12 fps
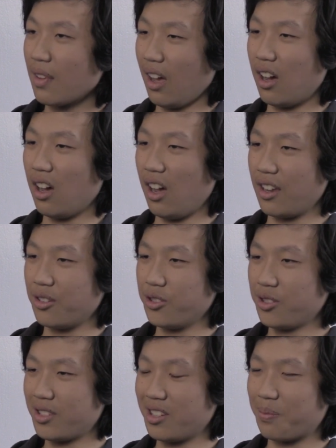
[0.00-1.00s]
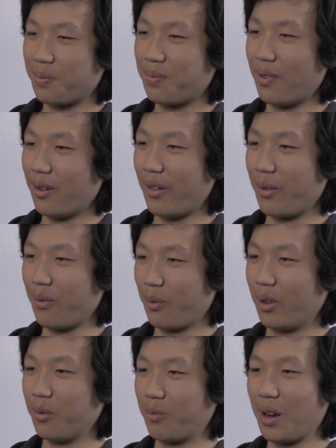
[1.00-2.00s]
Uh, I used to. Oh,
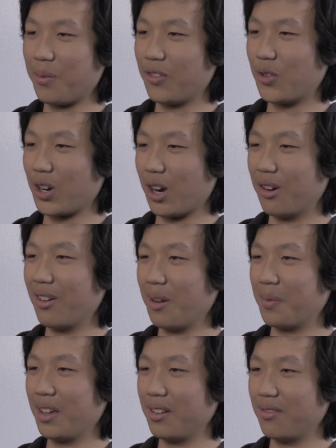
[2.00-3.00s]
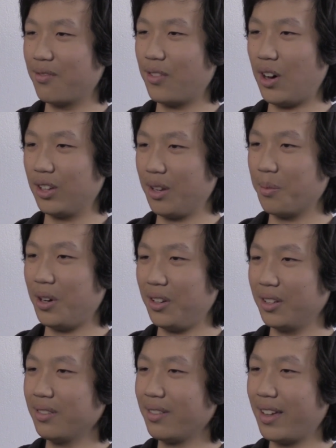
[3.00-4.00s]
well, right before code, I played
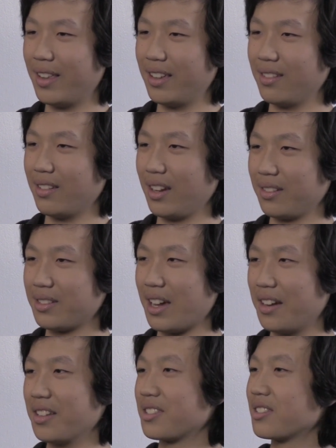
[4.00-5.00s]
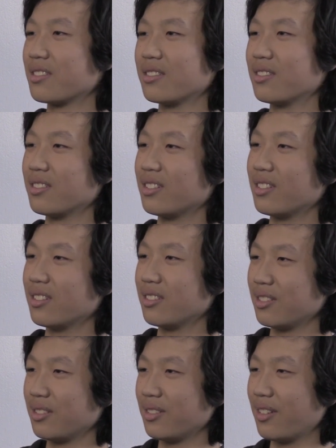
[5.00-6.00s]
volleyball and then like tennis,
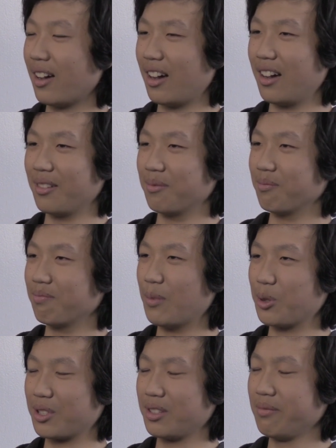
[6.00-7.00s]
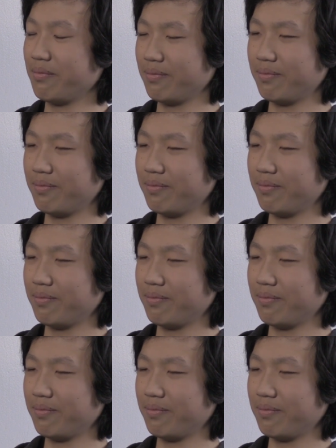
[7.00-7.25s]
mm-hmm. uh, mostly.